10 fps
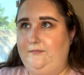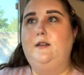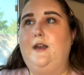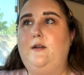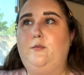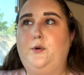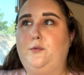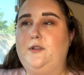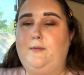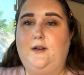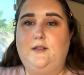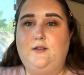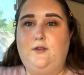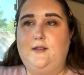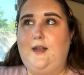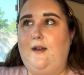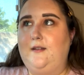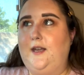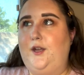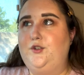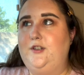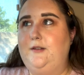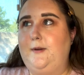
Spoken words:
Yet, Wilt responded to these allegations